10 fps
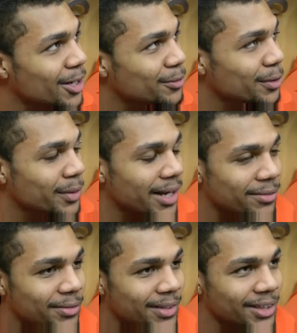0 for
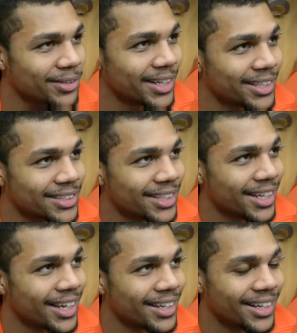whatever from the three
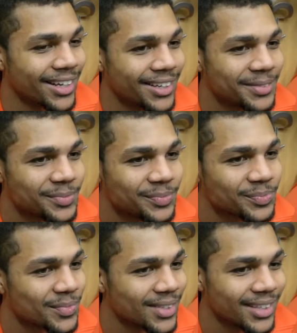yesterday, and uh,
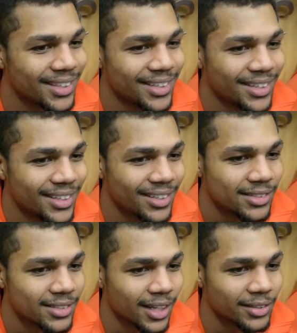
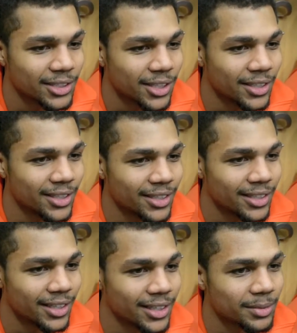so I'm just gonna
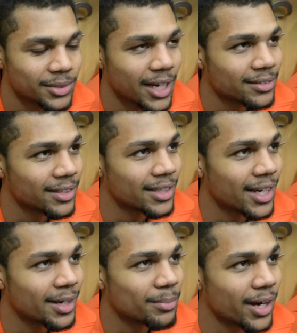get some shots of
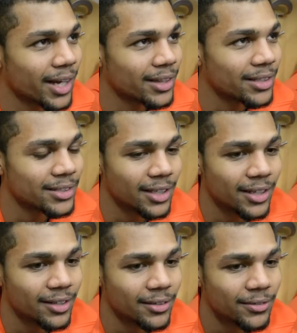today in practice.
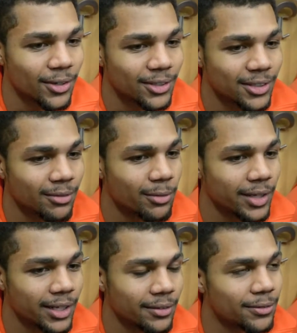Uh, focus on what we
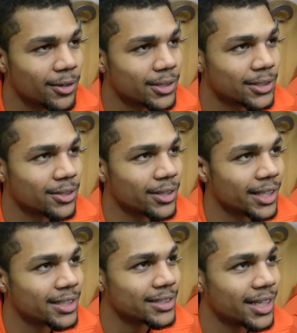need to focus on
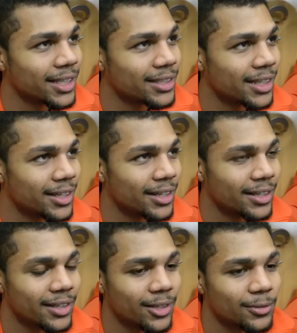against Dayton, and
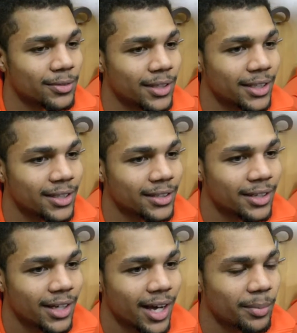uh, hopefully
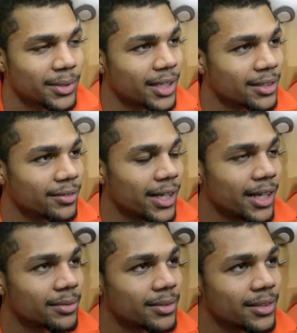have a productive game.